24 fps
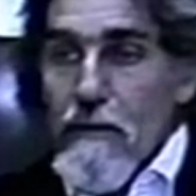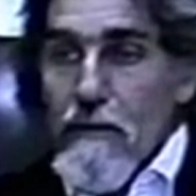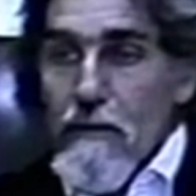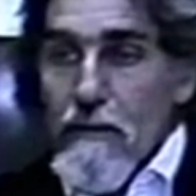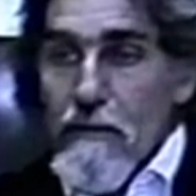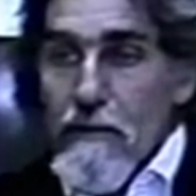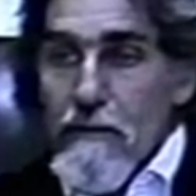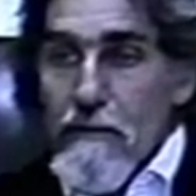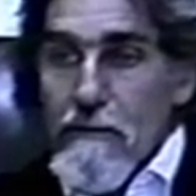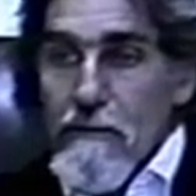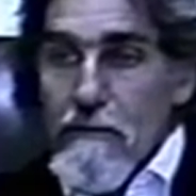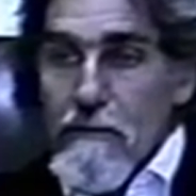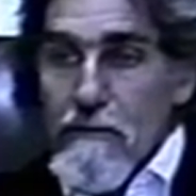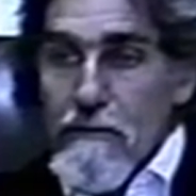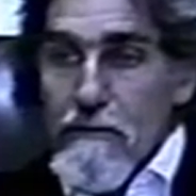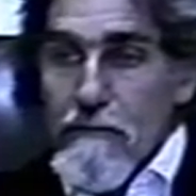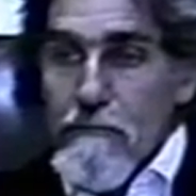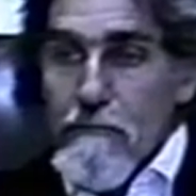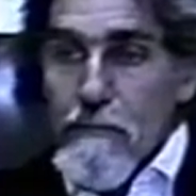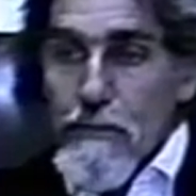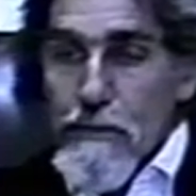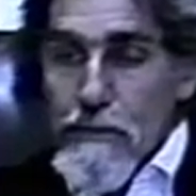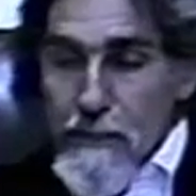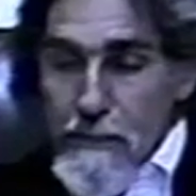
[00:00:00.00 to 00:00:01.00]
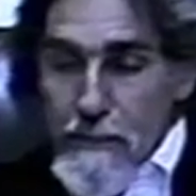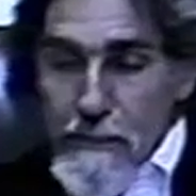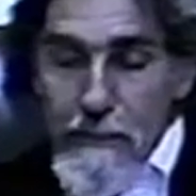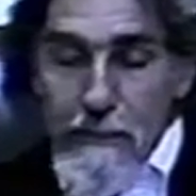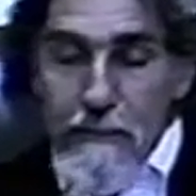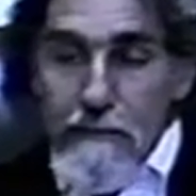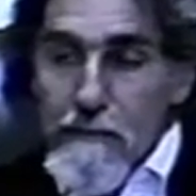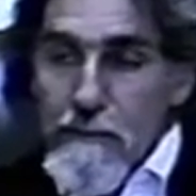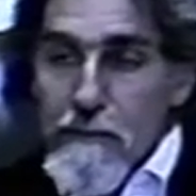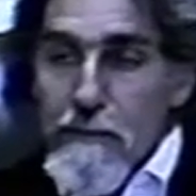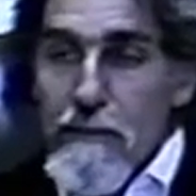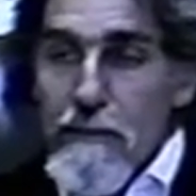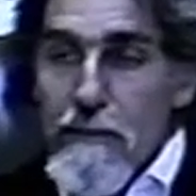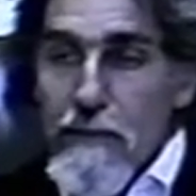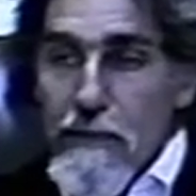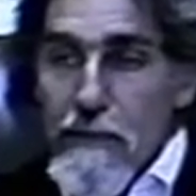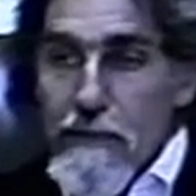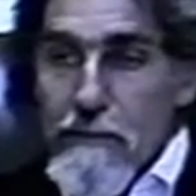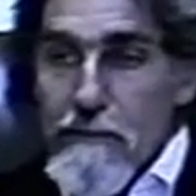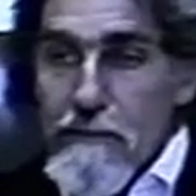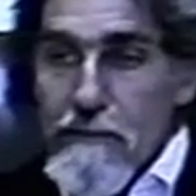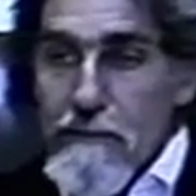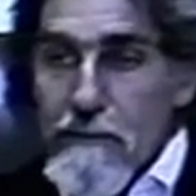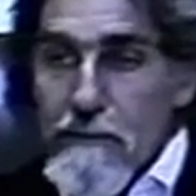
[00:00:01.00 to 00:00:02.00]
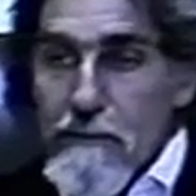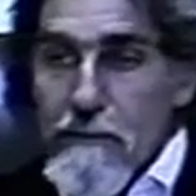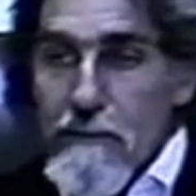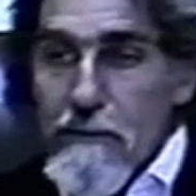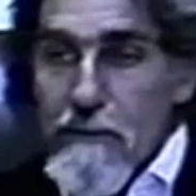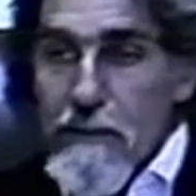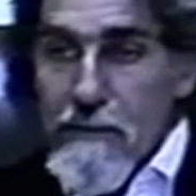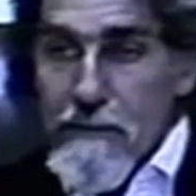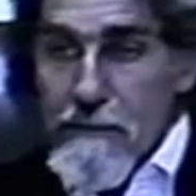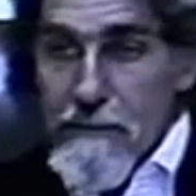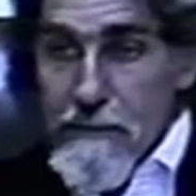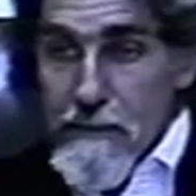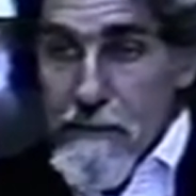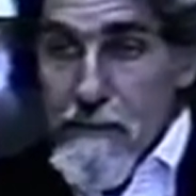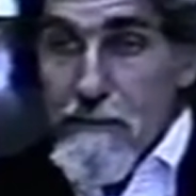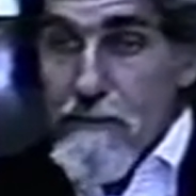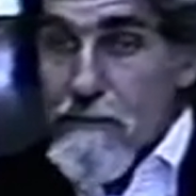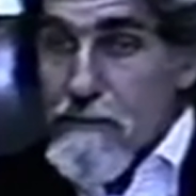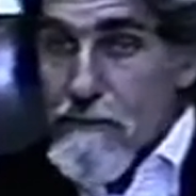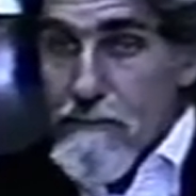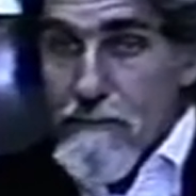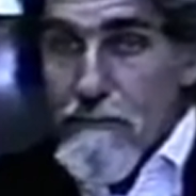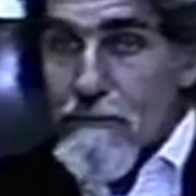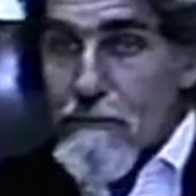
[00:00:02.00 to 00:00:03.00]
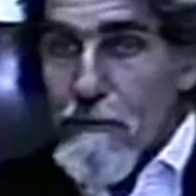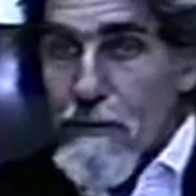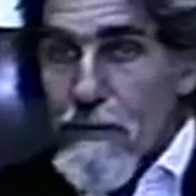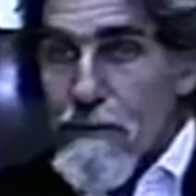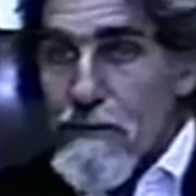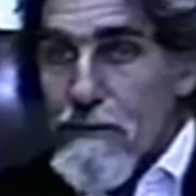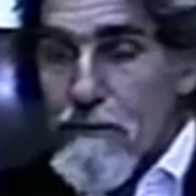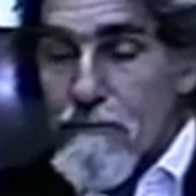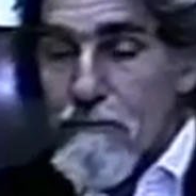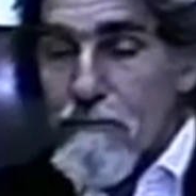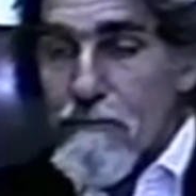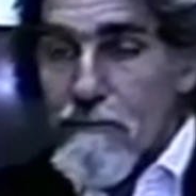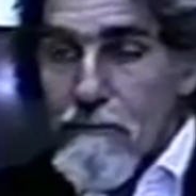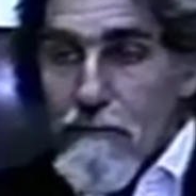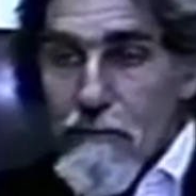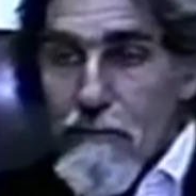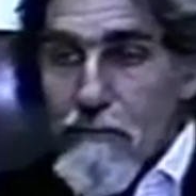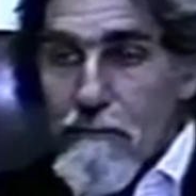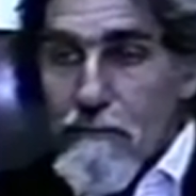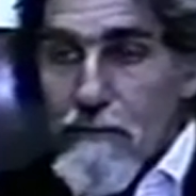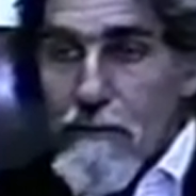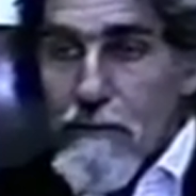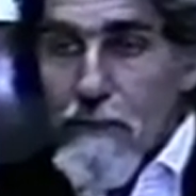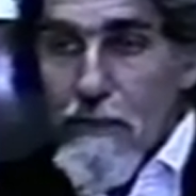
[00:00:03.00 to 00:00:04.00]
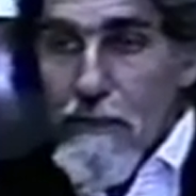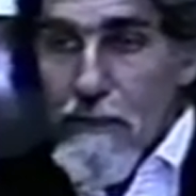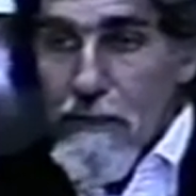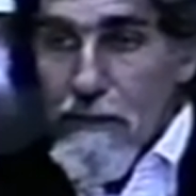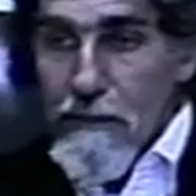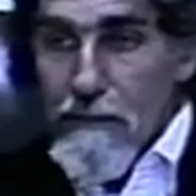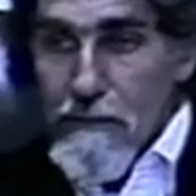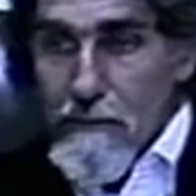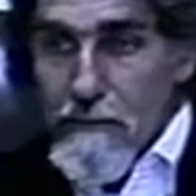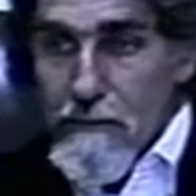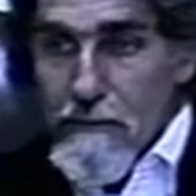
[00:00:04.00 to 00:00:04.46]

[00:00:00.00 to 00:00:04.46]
and presenting it to the class. The class sees different ways of looking at